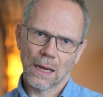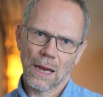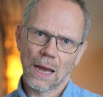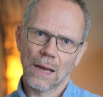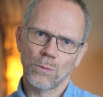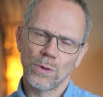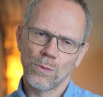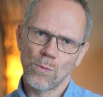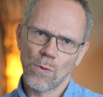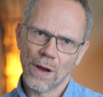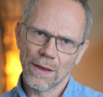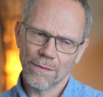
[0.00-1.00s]
and we
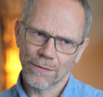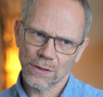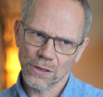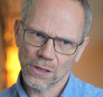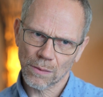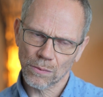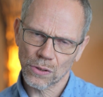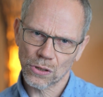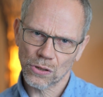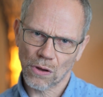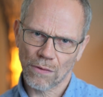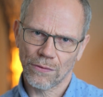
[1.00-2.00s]
wait for some
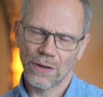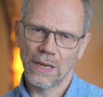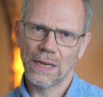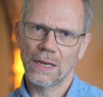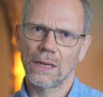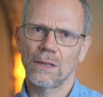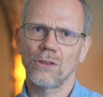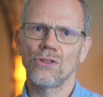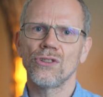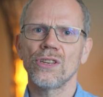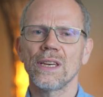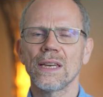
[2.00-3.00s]
softening and
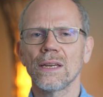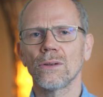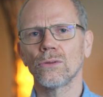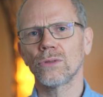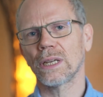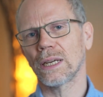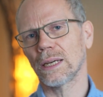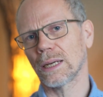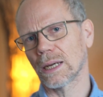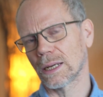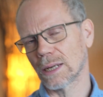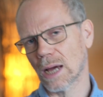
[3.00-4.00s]
yielding
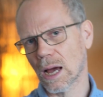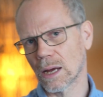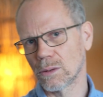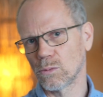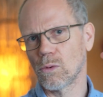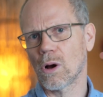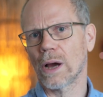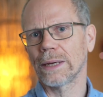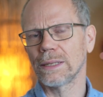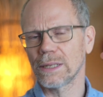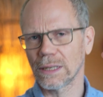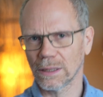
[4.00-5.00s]
and
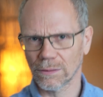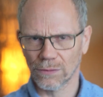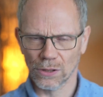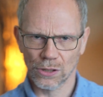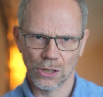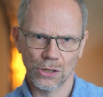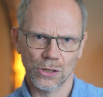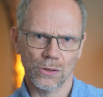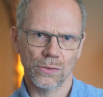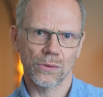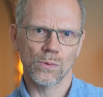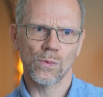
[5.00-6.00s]
unwinding of the
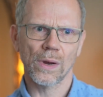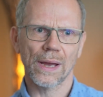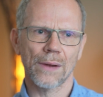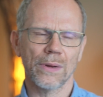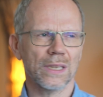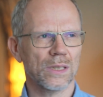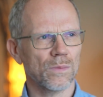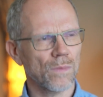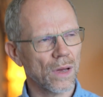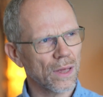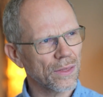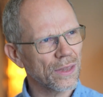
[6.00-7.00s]
tissues where
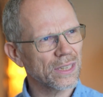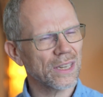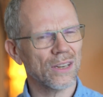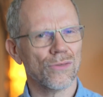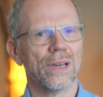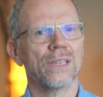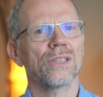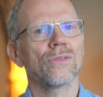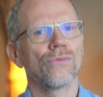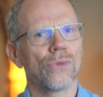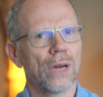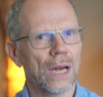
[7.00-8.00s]
there's a greater
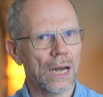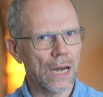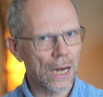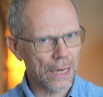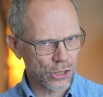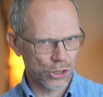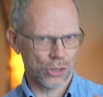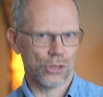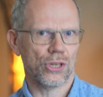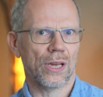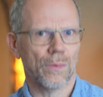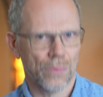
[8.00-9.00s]

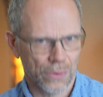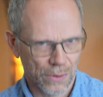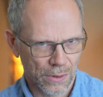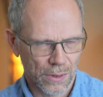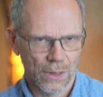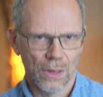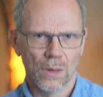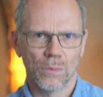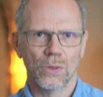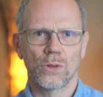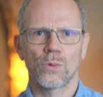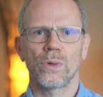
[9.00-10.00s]
relationship
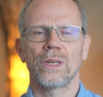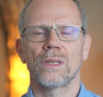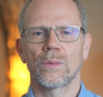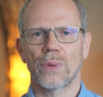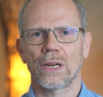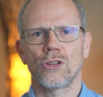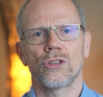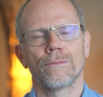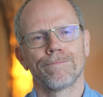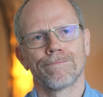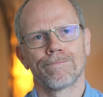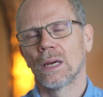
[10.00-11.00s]
between the
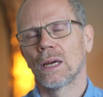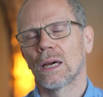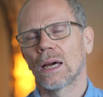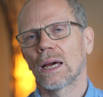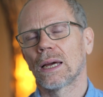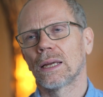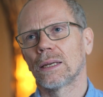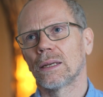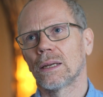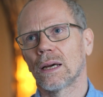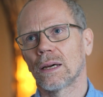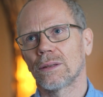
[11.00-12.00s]
patient.
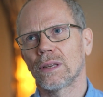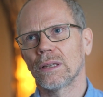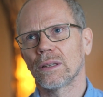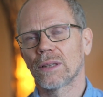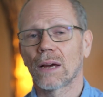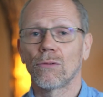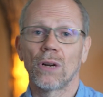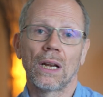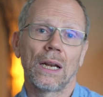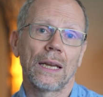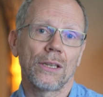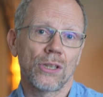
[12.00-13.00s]
And I think that
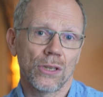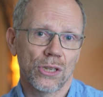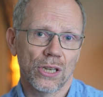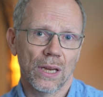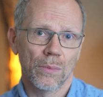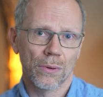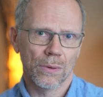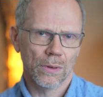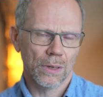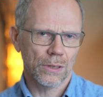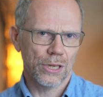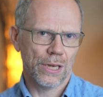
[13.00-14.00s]
relationship
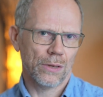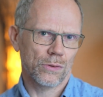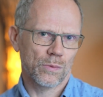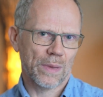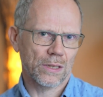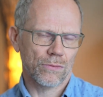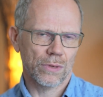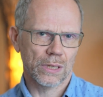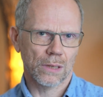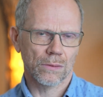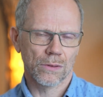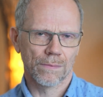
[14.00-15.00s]
yields better
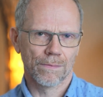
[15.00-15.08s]
results.